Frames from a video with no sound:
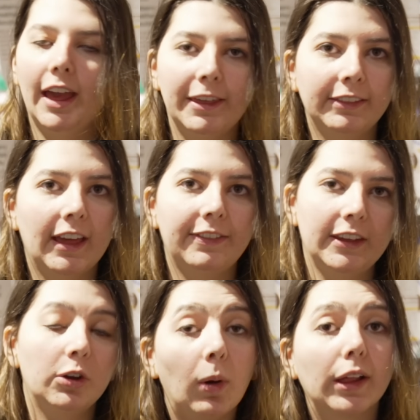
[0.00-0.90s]
I think that
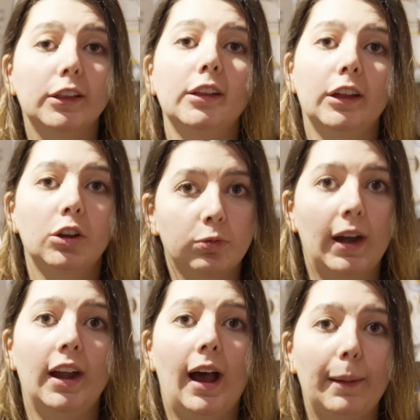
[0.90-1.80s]
the Quest is a
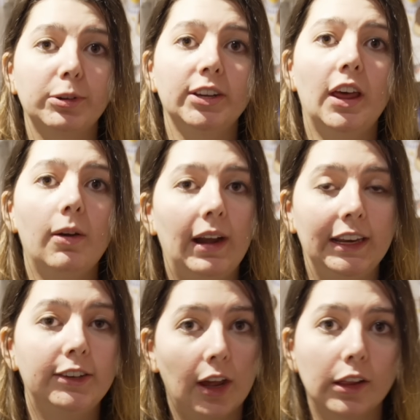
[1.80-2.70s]
great option though, and
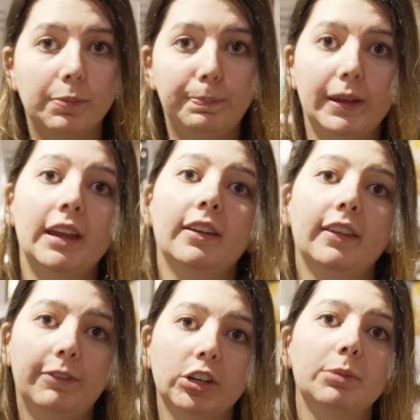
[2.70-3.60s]
it does beat
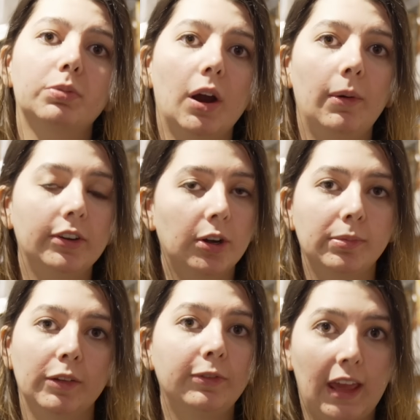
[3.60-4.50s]
the Vision Pro in
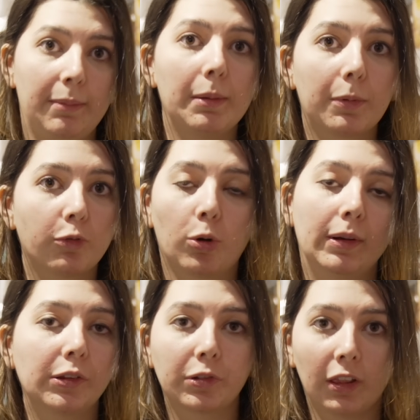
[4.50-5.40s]
terms of gaming
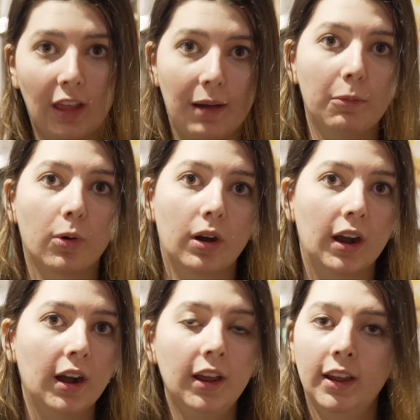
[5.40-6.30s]
performance. There's a lot more